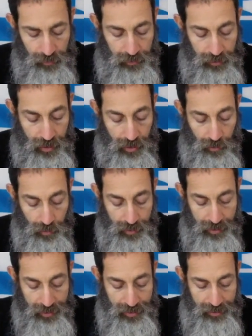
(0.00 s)

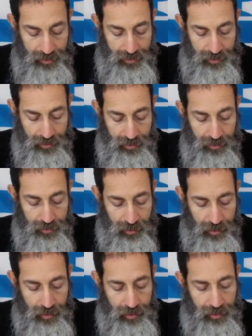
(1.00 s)
Yahweh
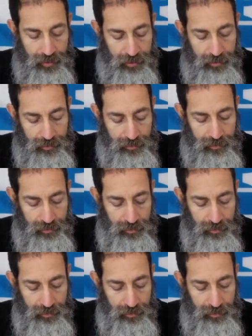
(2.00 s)
Echad,